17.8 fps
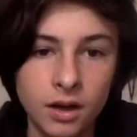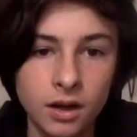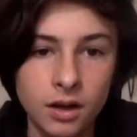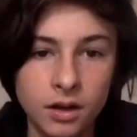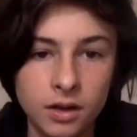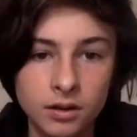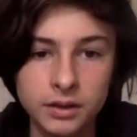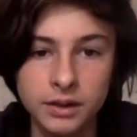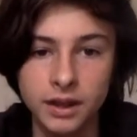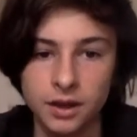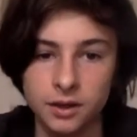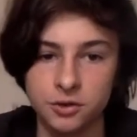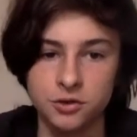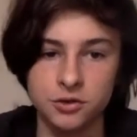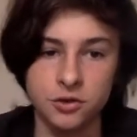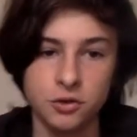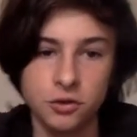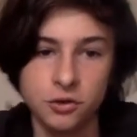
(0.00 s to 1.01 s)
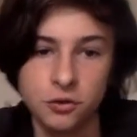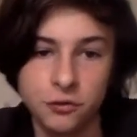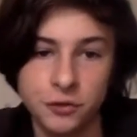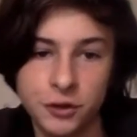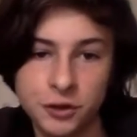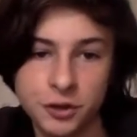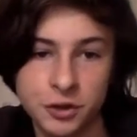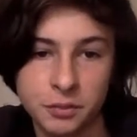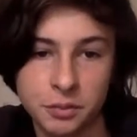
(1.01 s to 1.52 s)

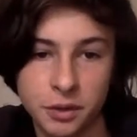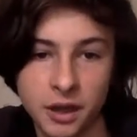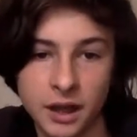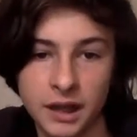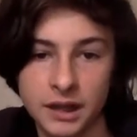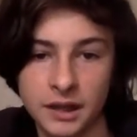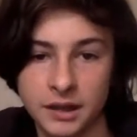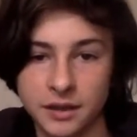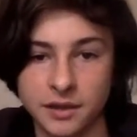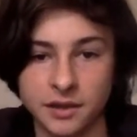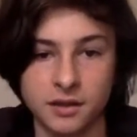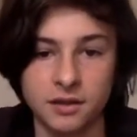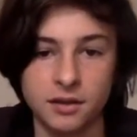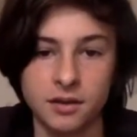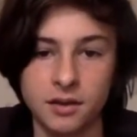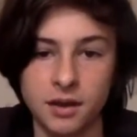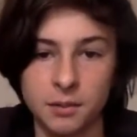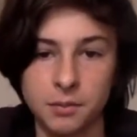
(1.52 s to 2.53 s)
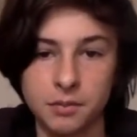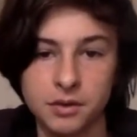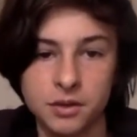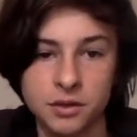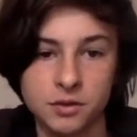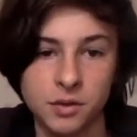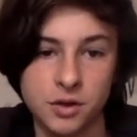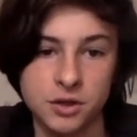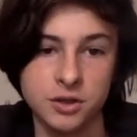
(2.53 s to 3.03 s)
So future Brian here. I
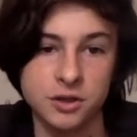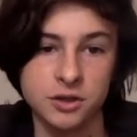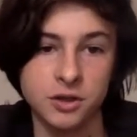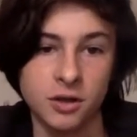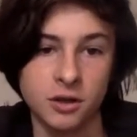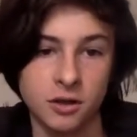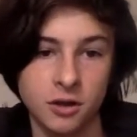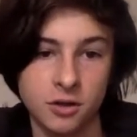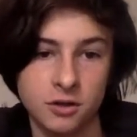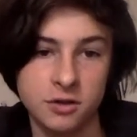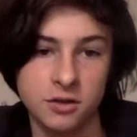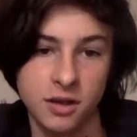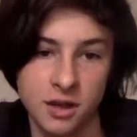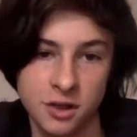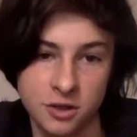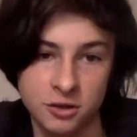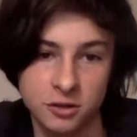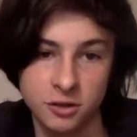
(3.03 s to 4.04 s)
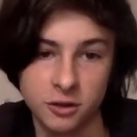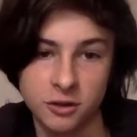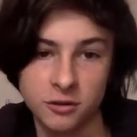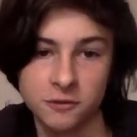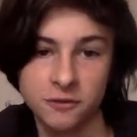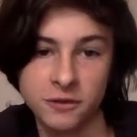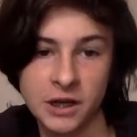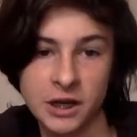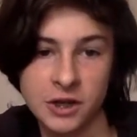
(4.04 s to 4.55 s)
put this question on
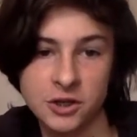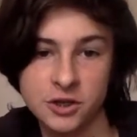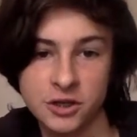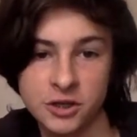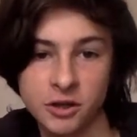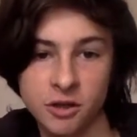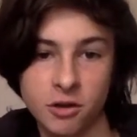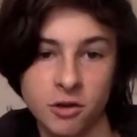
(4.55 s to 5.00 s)
r/learnfinnish